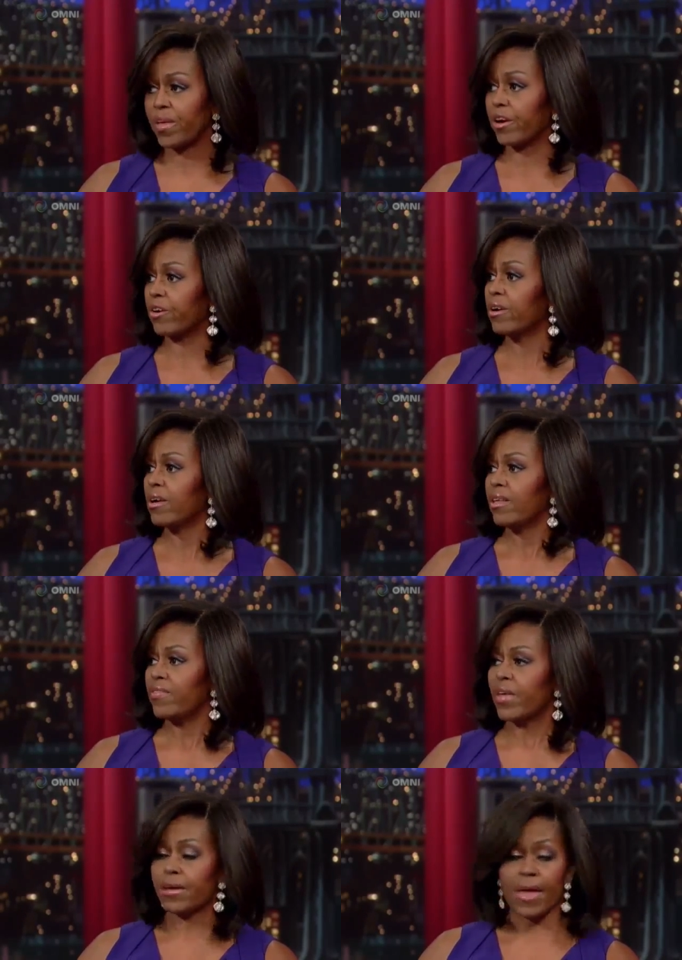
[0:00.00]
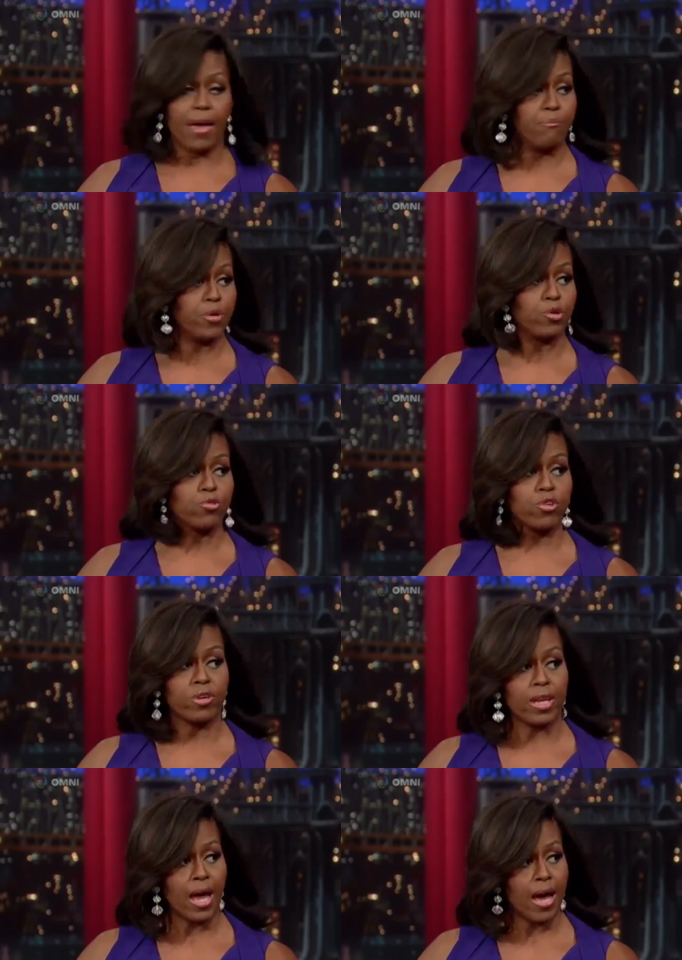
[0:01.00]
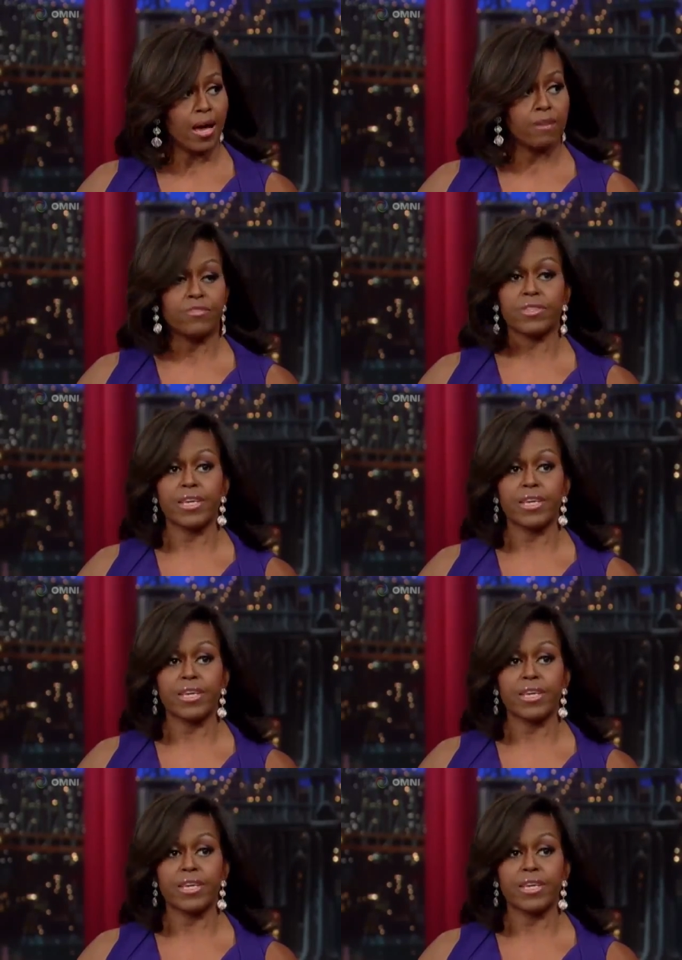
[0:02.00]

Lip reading: They build good lives.